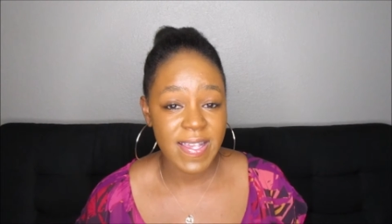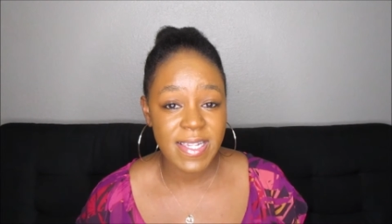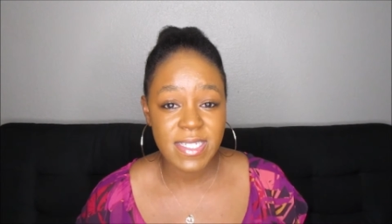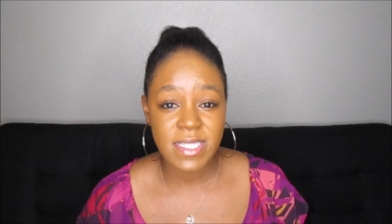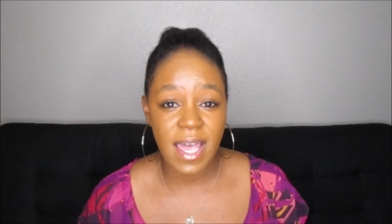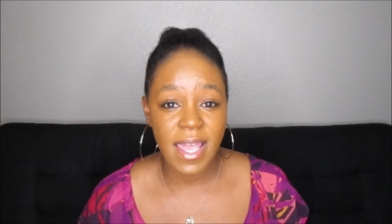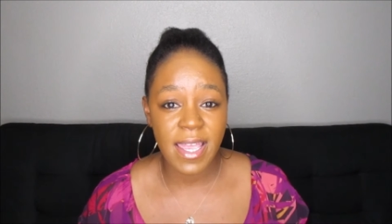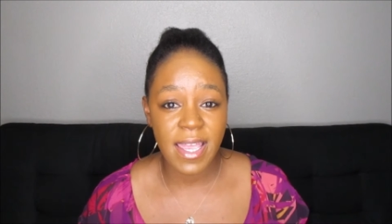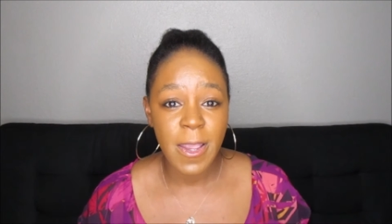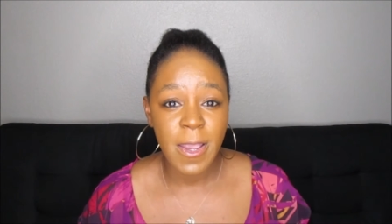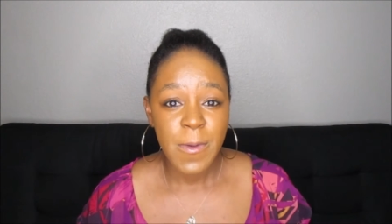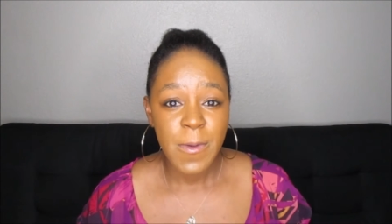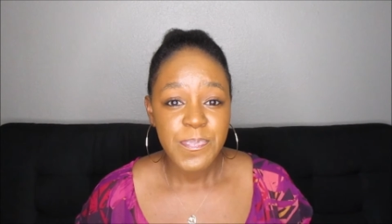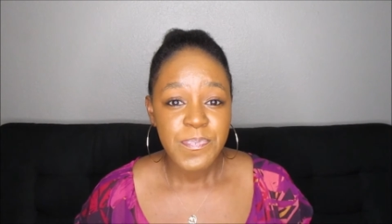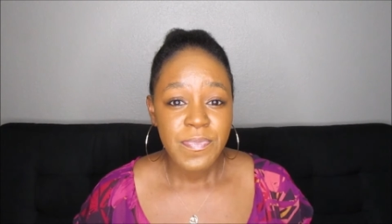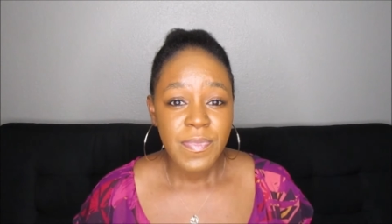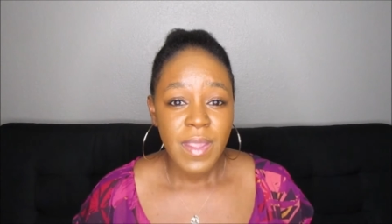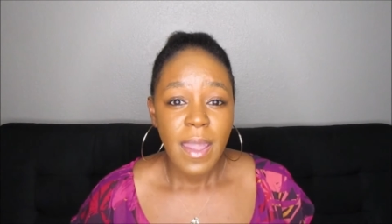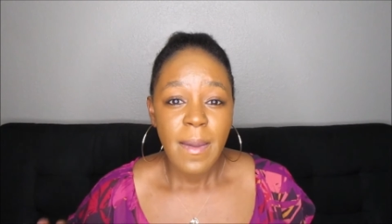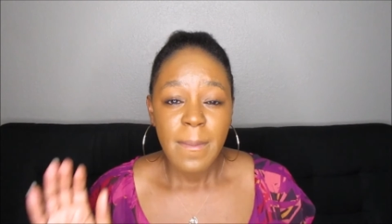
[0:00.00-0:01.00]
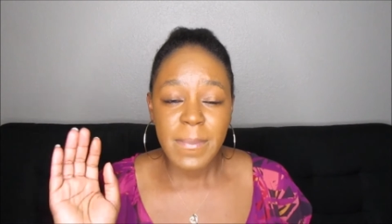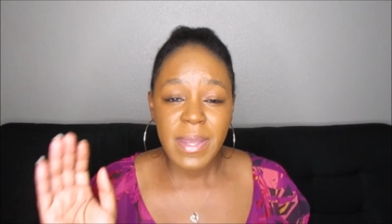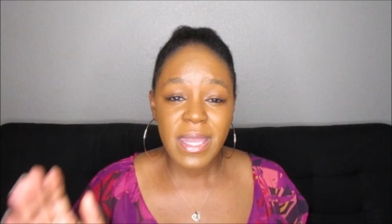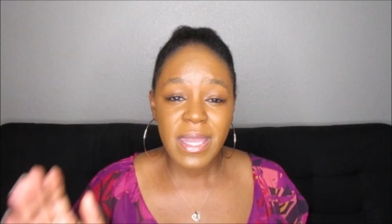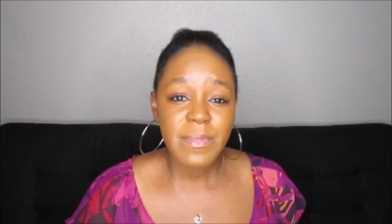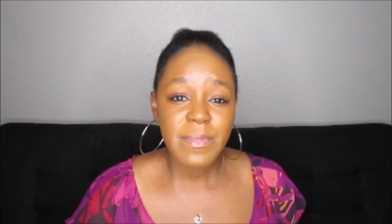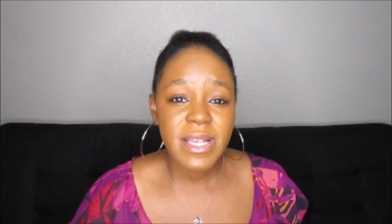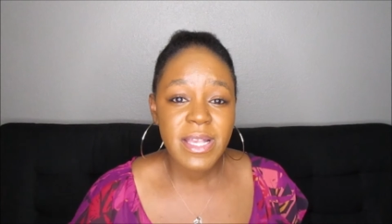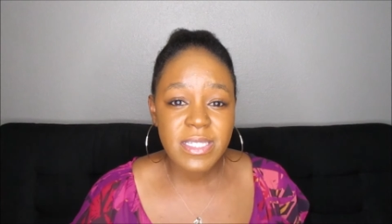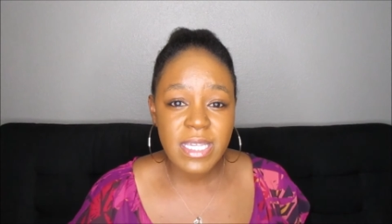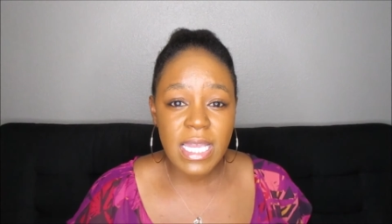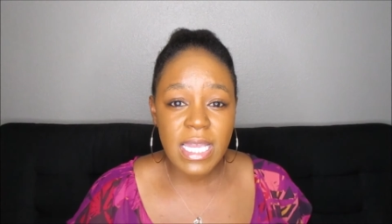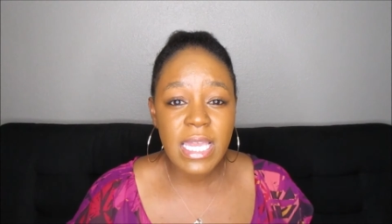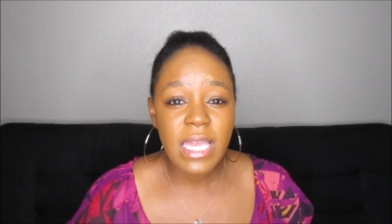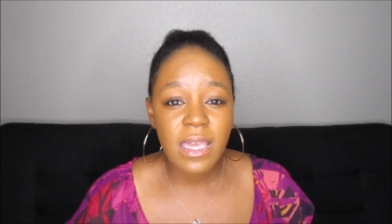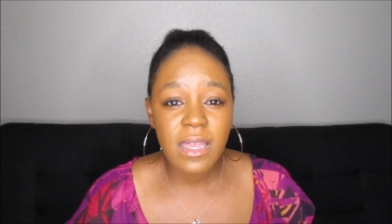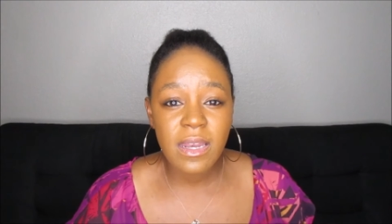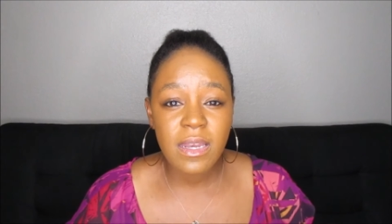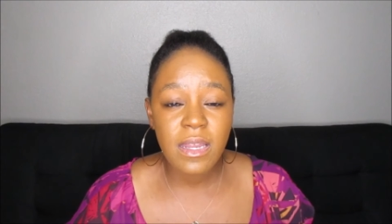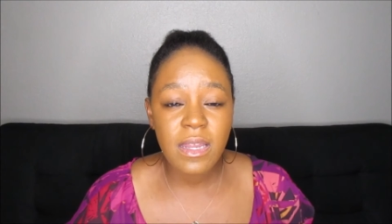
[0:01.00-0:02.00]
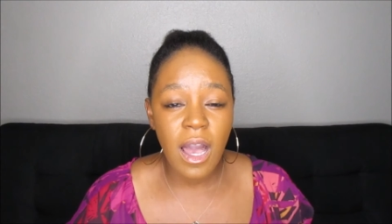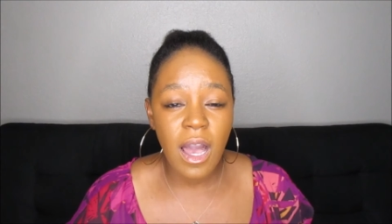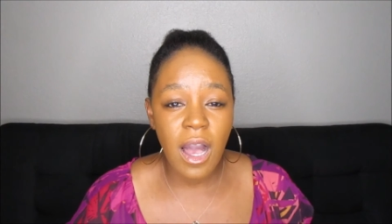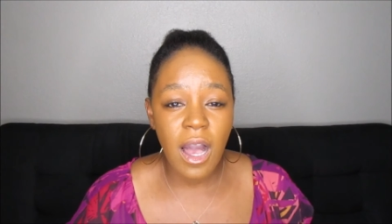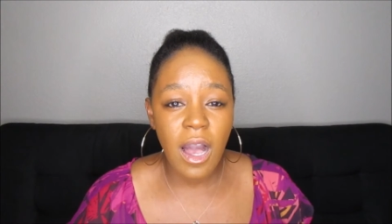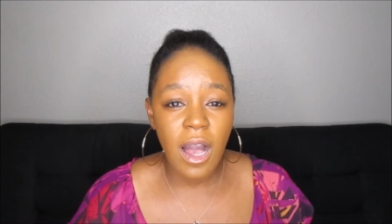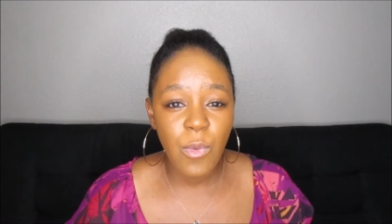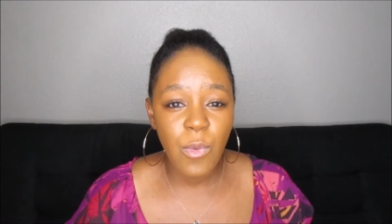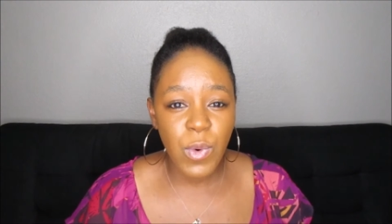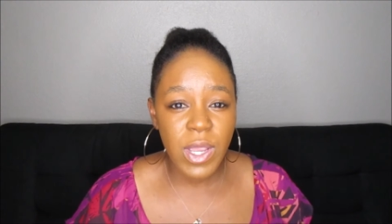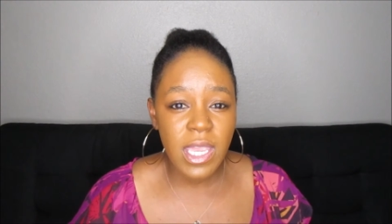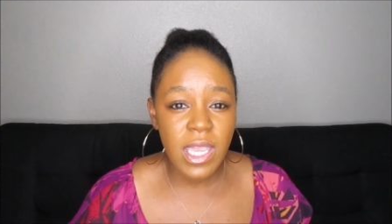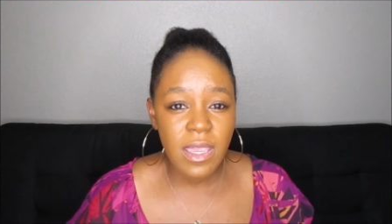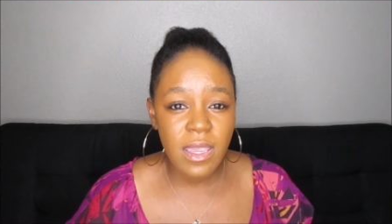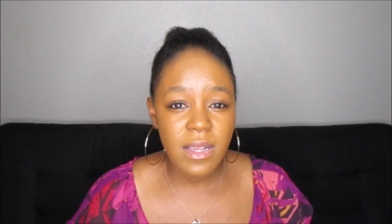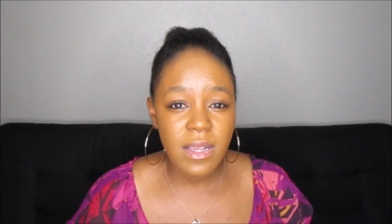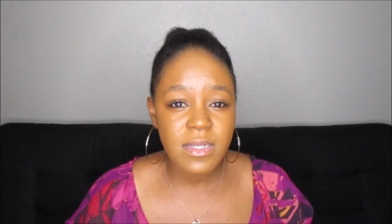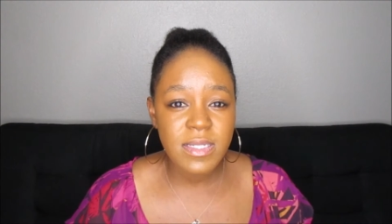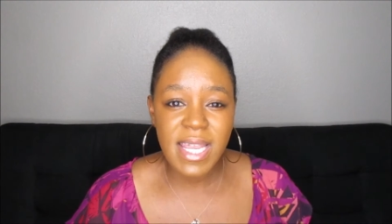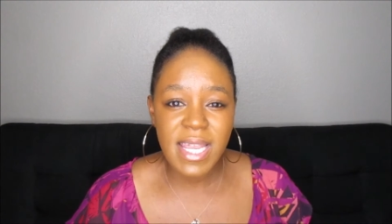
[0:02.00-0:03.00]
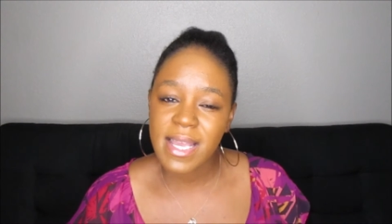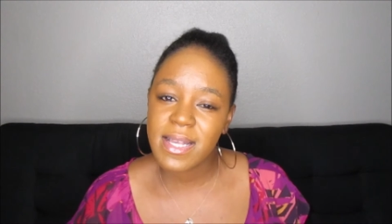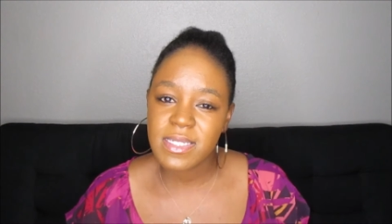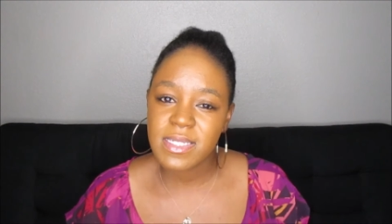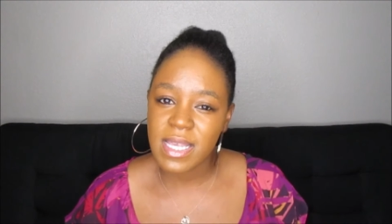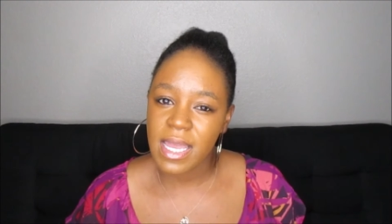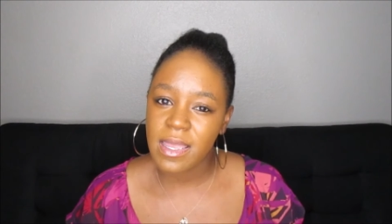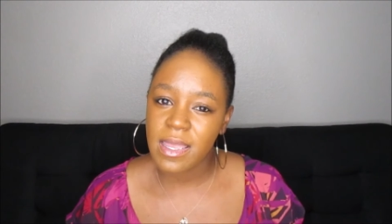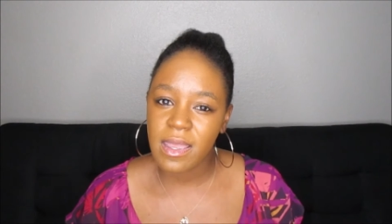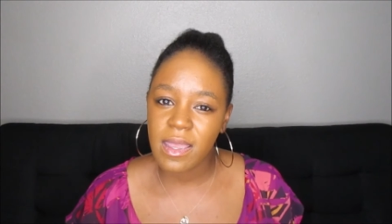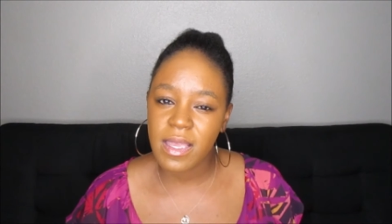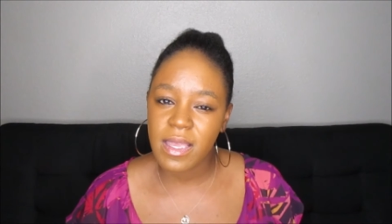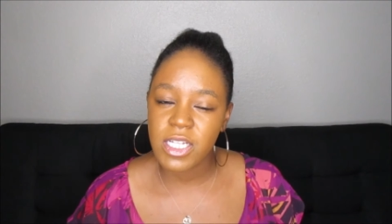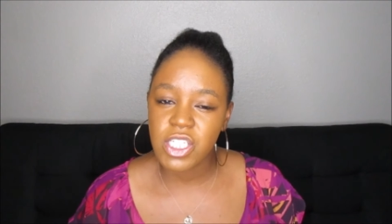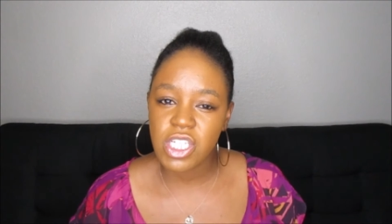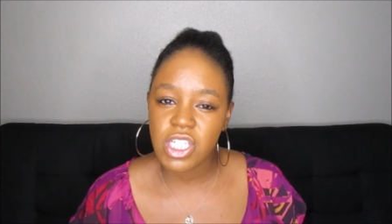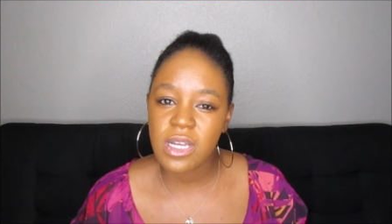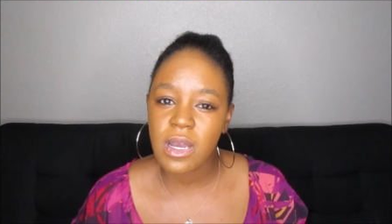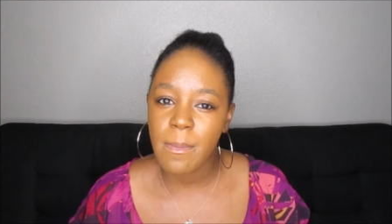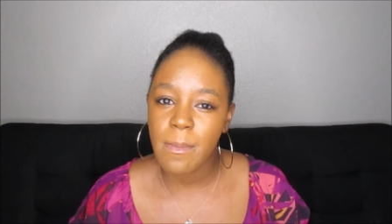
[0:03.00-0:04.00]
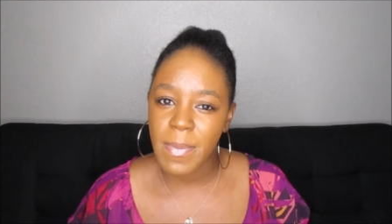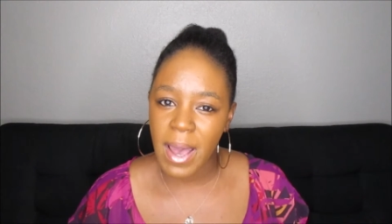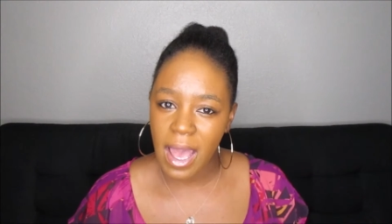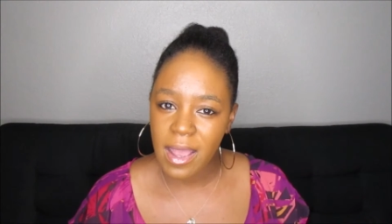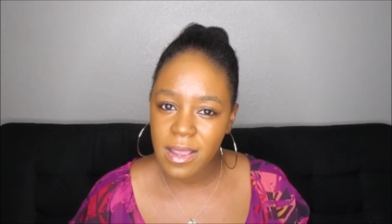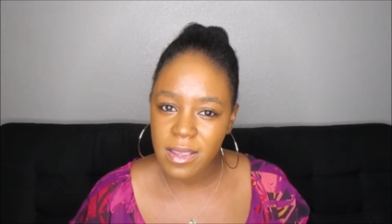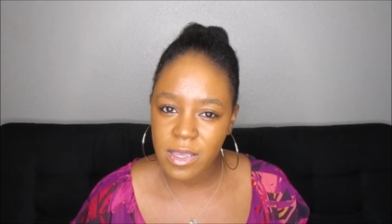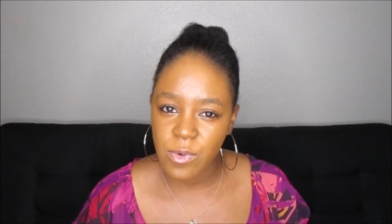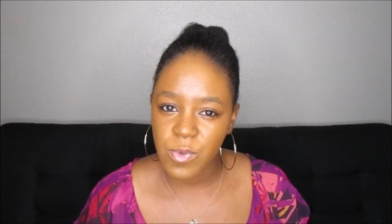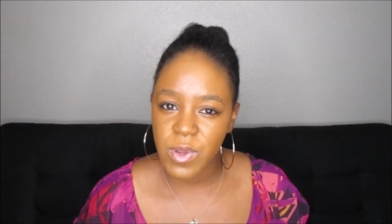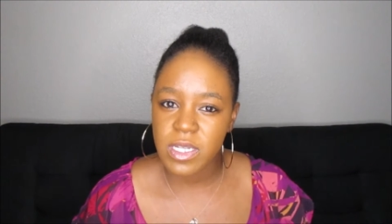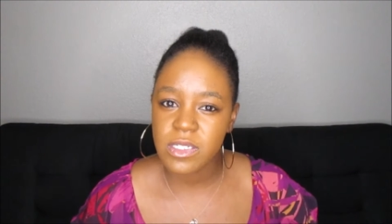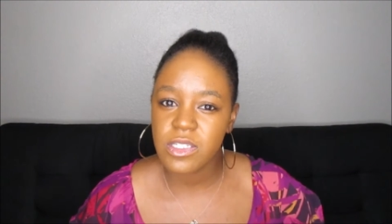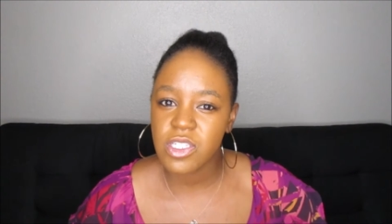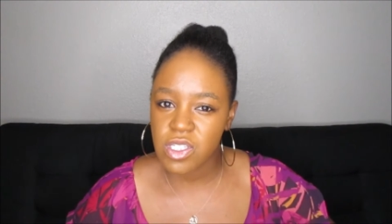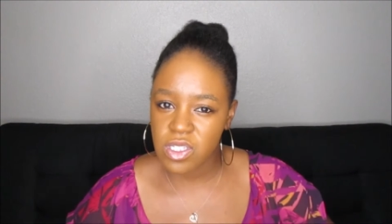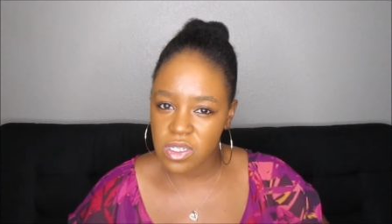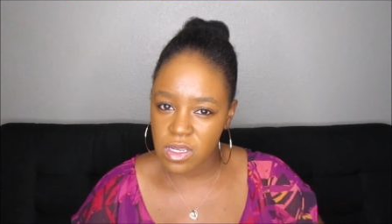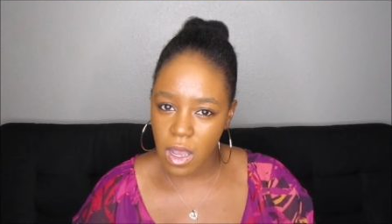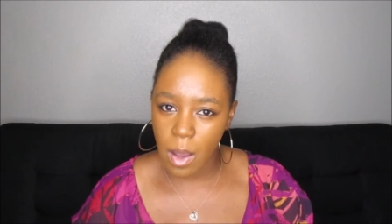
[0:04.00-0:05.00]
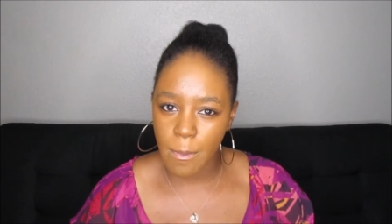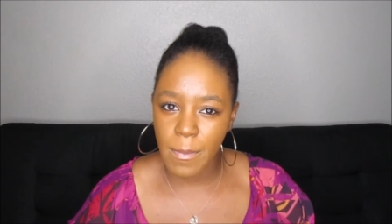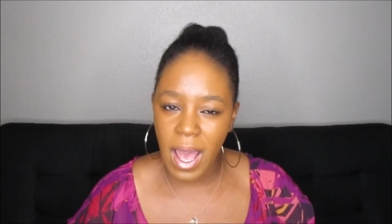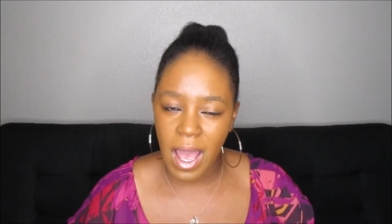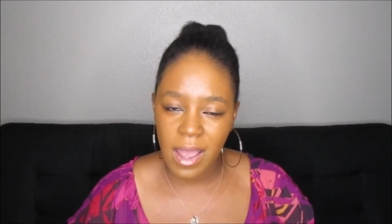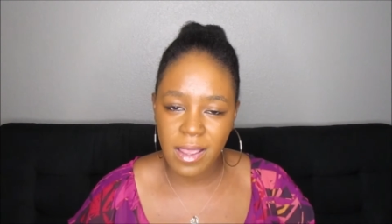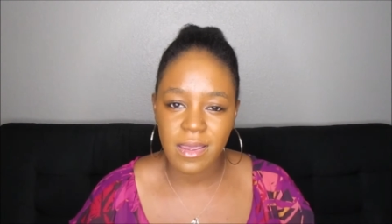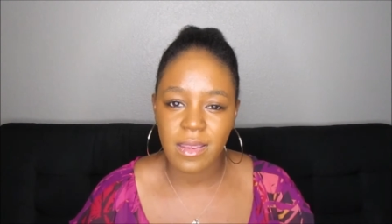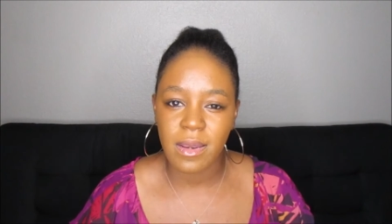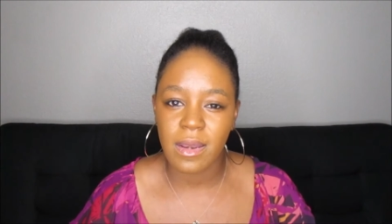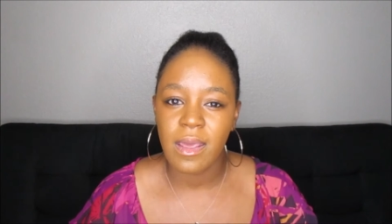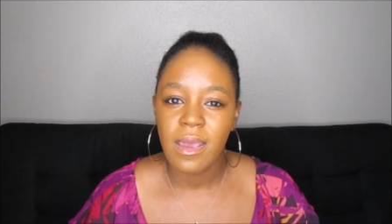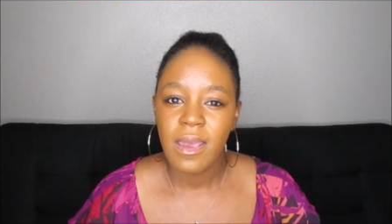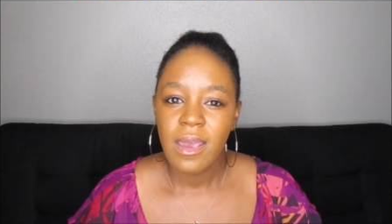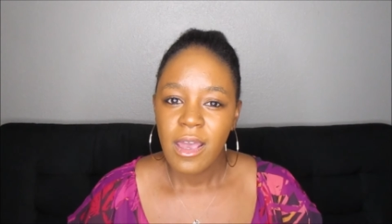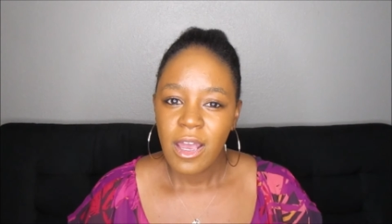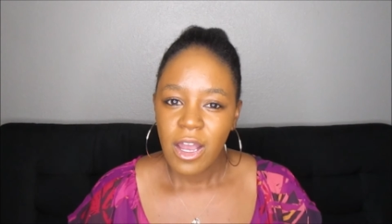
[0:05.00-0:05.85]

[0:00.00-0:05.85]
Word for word: He's like, ma'am, he's like, can we take a second? Can she come back? Can we just come back and